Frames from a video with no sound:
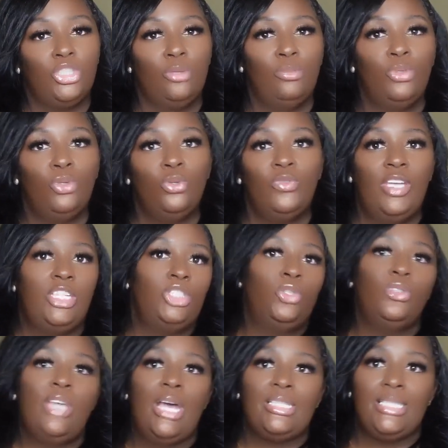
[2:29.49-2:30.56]
to move in
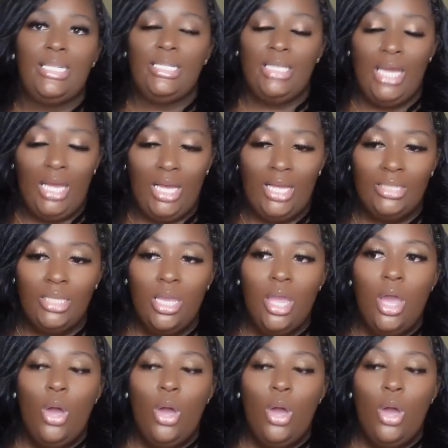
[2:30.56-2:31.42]
2009